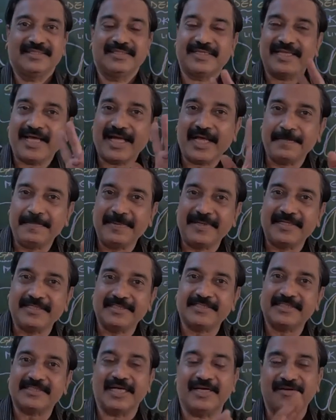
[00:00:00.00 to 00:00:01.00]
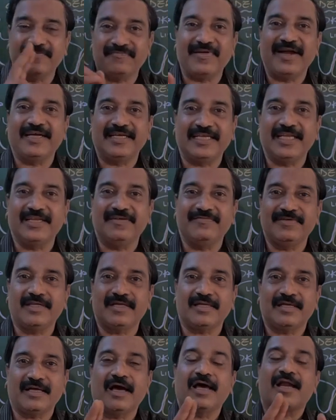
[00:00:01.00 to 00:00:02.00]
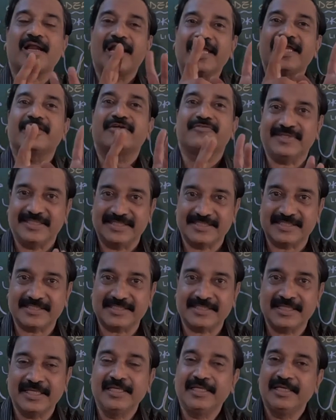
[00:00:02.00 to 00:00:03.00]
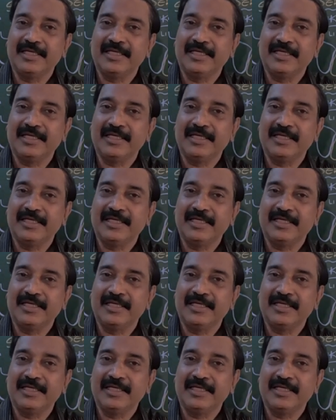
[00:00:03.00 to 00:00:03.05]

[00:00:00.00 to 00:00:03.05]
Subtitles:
Diabetes and fatty liver are like twins.